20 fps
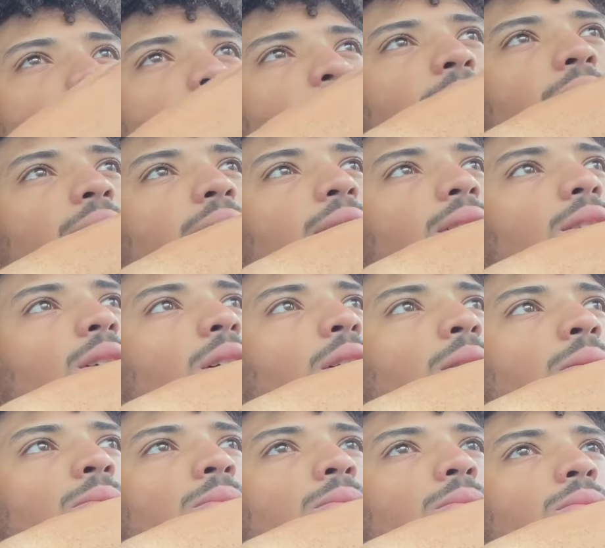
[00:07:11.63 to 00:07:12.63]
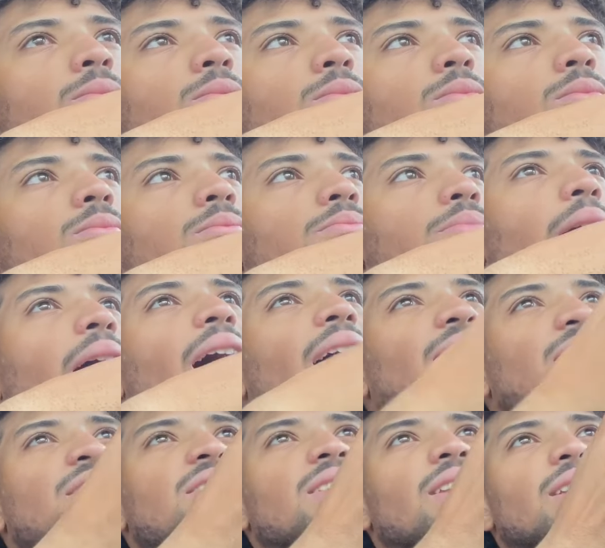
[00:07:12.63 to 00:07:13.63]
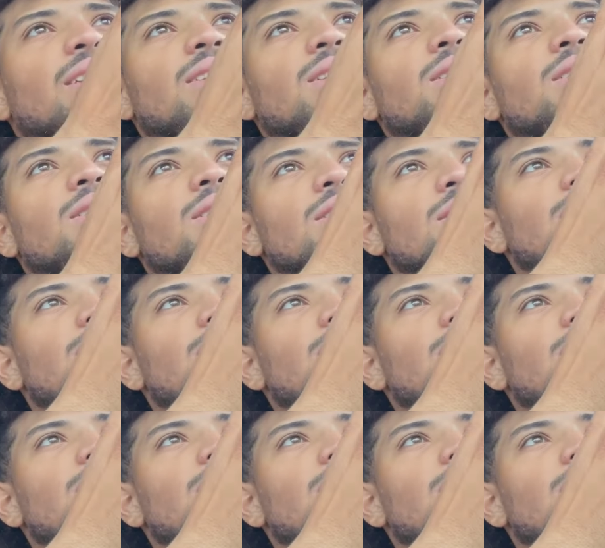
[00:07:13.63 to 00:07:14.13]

hit past like the